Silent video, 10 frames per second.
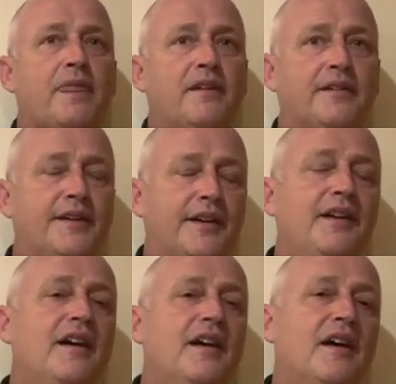Okay,
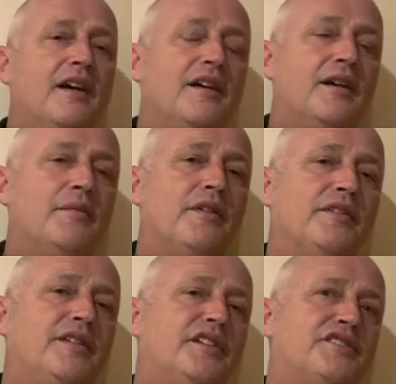
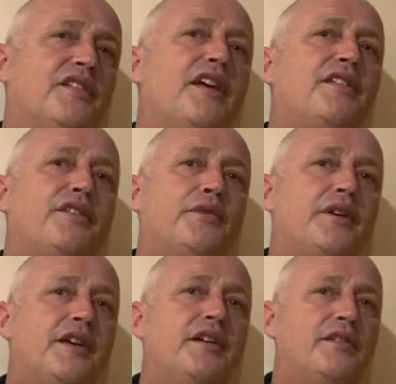so they're the
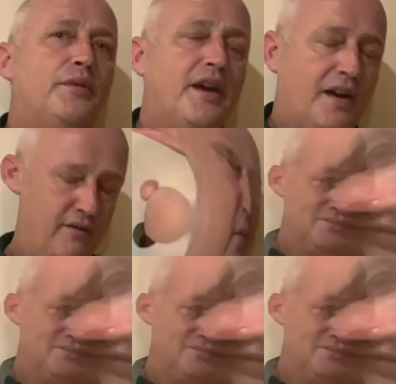3 that we have.